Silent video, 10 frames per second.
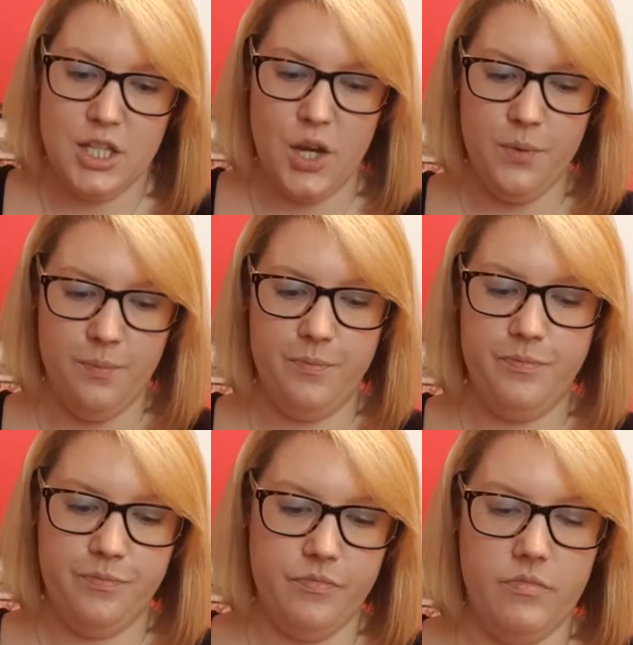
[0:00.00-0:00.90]
So
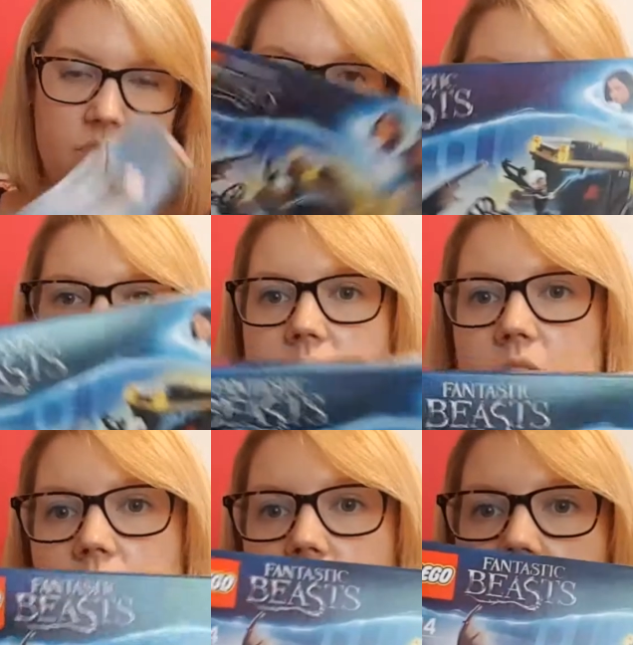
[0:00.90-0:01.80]
this
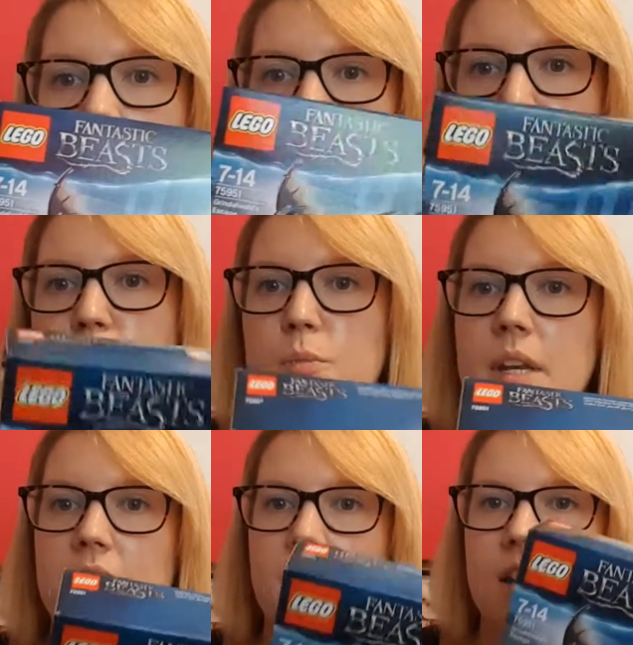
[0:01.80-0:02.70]
comes with two
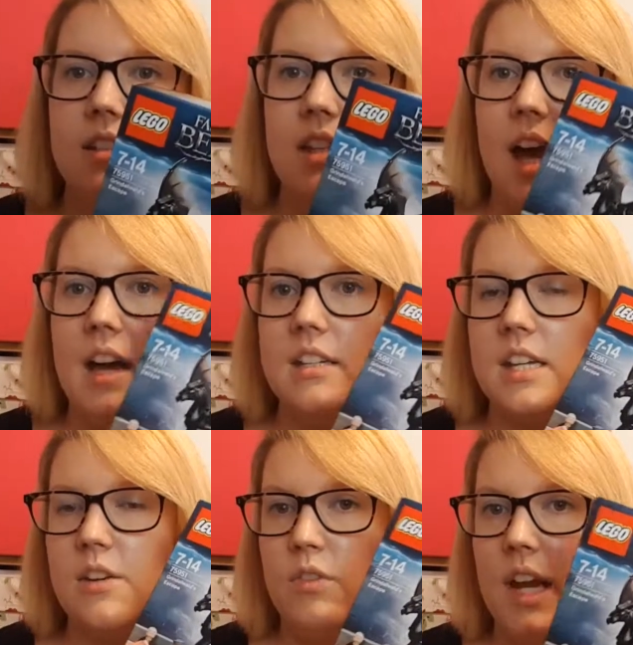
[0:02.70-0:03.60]
minifigures and
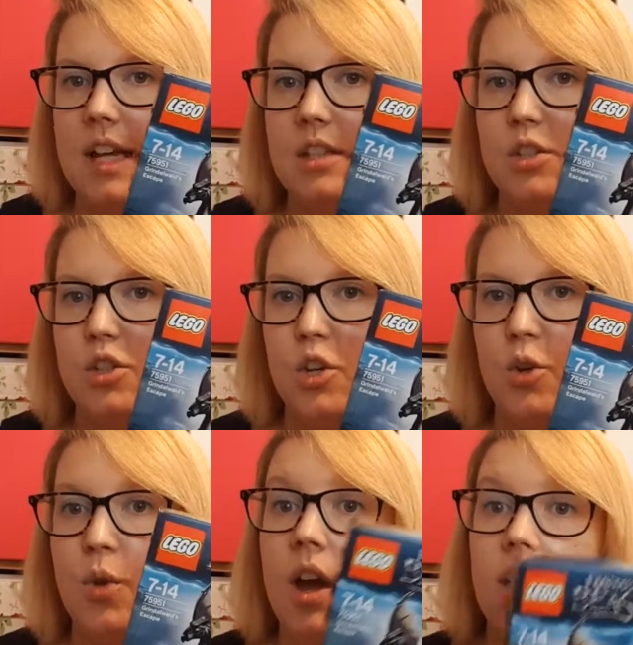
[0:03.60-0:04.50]
it relates
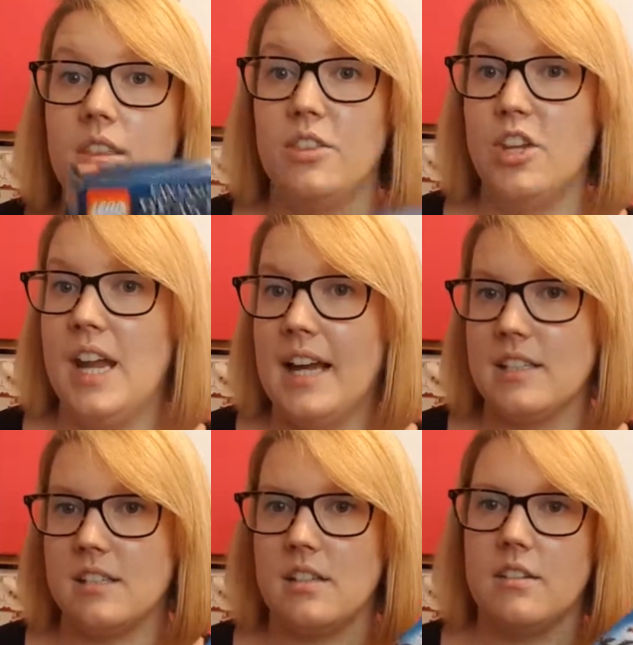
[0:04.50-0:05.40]
to the
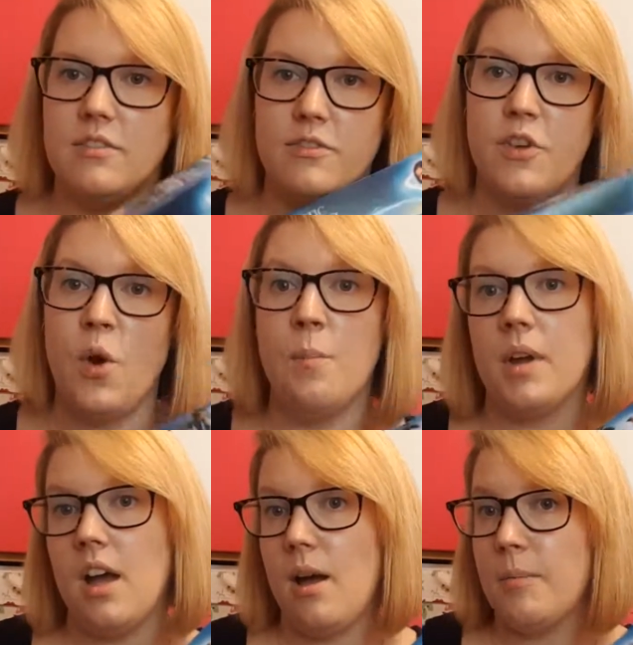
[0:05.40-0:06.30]
next film
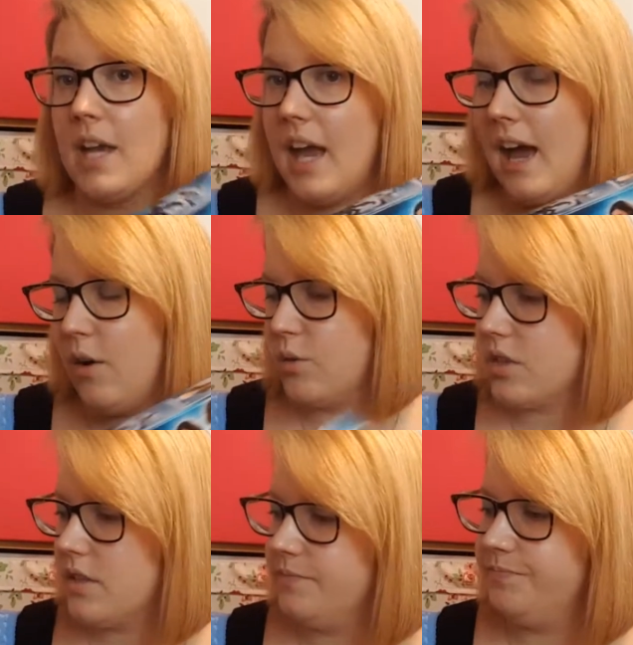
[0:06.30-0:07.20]
coming
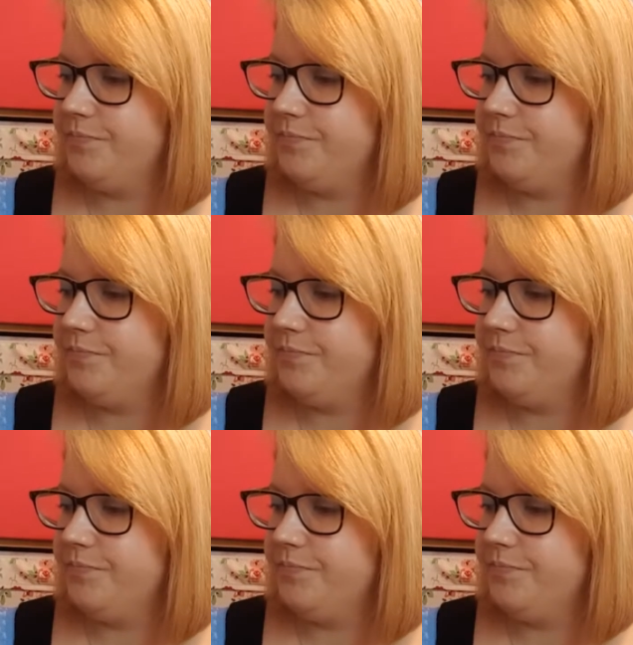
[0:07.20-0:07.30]
out.